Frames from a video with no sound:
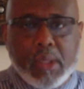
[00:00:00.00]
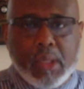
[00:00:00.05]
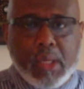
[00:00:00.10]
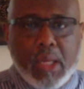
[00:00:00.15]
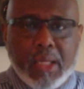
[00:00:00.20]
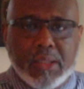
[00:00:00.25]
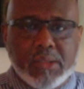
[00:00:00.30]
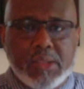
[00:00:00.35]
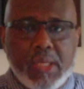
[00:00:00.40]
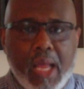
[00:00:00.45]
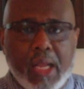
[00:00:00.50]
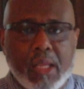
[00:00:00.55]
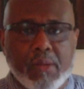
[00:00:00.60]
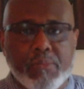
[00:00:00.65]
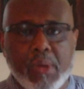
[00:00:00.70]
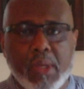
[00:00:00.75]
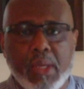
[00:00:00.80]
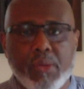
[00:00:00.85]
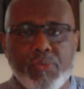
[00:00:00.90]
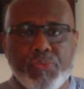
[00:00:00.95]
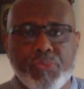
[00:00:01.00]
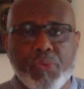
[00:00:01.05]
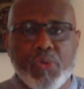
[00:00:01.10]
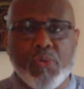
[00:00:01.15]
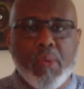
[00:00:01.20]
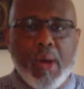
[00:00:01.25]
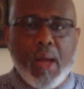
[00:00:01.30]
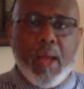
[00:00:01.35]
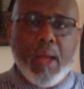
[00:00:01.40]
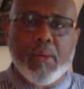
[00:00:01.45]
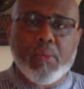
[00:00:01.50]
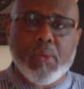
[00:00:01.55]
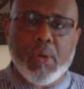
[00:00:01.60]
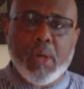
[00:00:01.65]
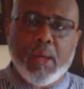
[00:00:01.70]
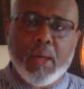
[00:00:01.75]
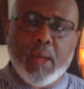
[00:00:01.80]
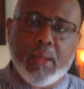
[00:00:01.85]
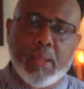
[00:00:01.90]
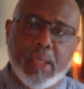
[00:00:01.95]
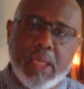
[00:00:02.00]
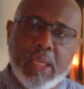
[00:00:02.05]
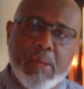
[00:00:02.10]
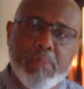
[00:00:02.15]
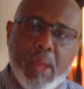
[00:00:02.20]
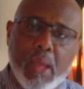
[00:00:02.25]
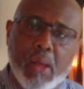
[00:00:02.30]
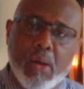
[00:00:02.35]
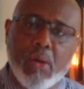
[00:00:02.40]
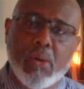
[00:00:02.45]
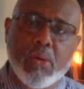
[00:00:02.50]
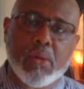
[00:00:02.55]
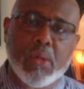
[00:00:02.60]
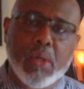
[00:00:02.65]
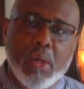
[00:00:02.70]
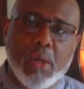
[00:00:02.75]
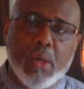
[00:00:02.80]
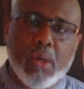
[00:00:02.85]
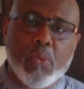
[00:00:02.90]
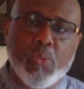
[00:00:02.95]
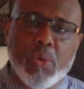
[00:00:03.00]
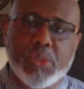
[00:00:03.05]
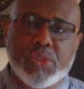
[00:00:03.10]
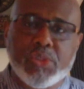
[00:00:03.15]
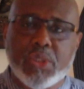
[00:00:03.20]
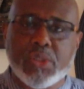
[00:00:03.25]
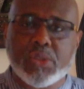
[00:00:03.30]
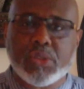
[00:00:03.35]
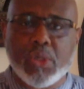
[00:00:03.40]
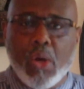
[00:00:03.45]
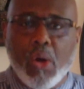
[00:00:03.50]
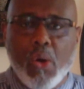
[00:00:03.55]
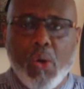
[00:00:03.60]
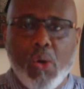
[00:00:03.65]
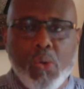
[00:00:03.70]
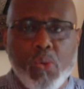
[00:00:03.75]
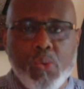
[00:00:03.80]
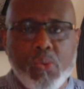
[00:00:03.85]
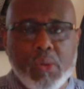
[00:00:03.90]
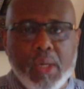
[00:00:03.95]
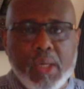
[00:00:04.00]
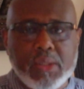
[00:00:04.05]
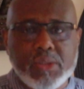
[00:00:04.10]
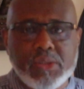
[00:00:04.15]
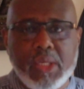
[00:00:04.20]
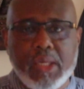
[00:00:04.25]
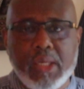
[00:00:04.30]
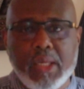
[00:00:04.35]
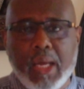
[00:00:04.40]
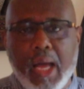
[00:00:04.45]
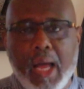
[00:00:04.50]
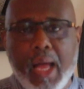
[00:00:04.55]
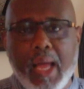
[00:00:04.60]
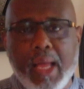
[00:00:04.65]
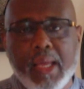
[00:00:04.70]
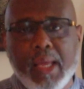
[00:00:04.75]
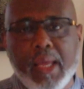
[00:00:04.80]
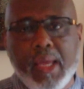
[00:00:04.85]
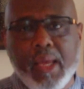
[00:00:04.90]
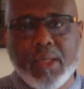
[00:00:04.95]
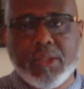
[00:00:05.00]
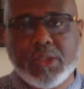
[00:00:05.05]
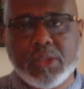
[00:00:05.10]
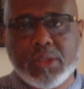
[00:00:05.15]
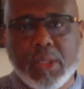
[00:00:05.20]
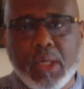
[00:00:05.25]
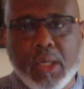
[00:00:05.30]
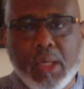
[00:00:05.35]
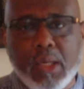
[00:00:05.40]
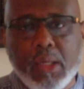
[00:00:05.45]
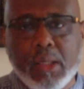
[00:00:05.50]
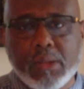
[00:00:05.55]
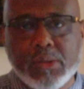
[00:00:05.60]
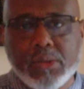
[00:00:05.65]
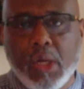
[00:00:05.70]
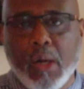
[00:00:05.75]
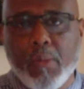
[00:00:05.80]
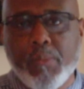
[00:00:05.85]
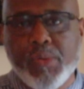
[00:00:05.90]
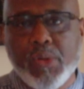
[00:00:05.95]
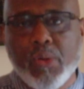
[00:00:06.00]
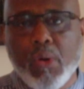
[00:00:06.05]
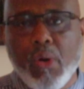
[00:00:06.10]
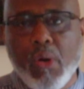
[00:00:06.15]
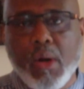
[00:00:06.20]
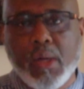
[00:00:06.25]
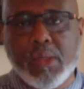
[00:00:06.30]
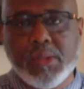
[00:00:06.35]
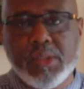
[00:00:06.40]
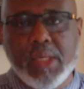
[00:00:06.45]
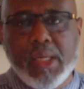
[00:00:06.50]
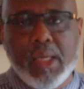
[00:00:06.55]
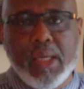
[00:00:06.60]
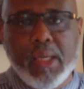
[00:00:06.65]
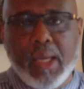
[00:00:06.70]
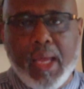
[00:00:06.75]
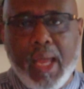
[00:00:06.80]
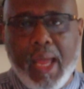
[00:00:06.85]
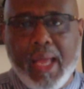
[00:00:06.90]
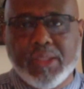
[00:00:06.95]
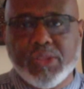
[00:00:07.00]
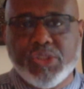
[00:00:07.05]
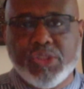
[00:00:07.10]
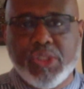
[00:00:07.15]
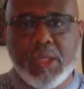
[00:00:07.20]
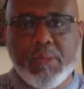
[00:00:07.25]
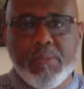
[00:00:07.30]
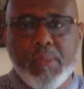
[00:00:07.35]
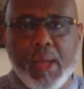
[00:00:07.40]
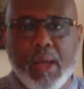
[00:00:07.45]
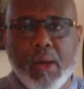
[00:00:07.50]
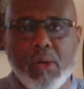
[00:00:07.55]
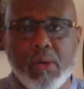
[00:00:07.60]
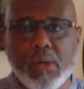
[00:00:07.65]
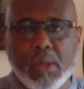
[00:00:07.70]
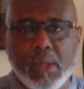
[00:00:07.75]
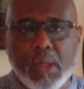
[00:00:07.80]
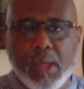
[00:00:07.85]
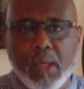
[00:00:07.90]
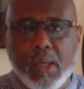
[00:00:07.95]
contact me through my email, which is otiswrd@gmail.